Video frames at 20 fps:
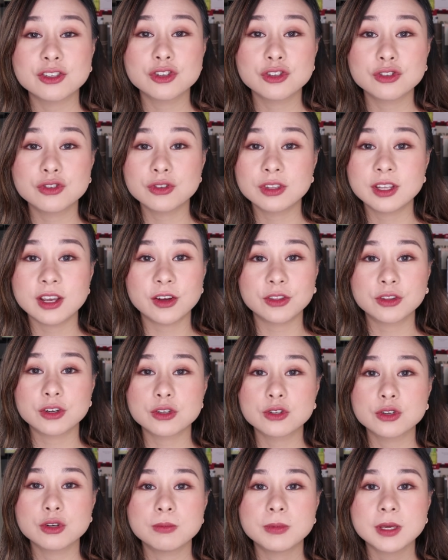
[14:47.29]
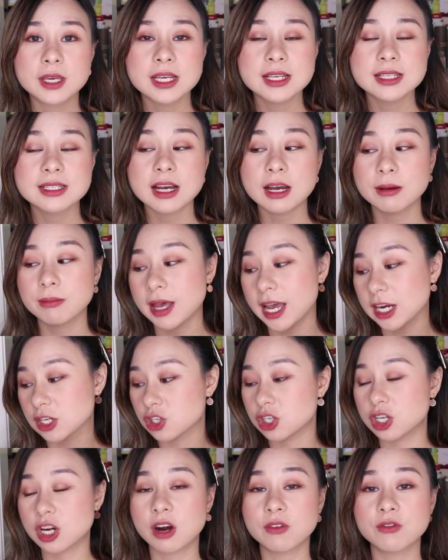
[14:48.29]
to do the other 2 because I'm
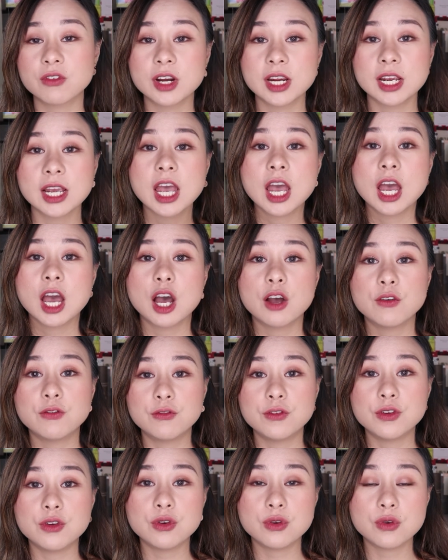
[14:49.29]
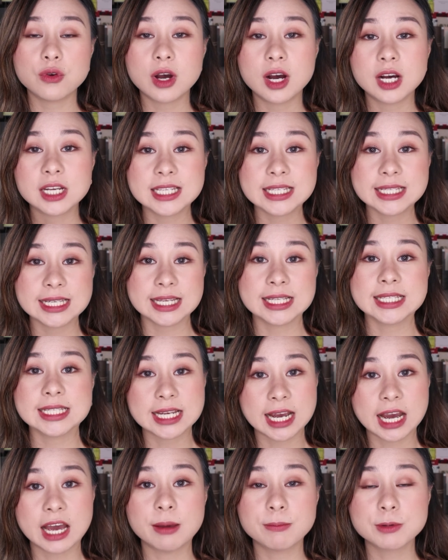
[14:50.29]
actually covering a few skin
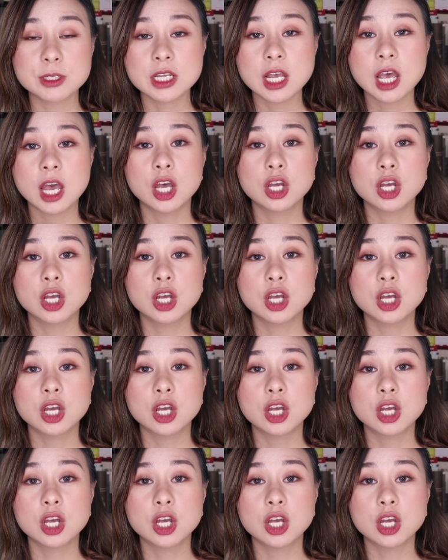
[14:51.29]
types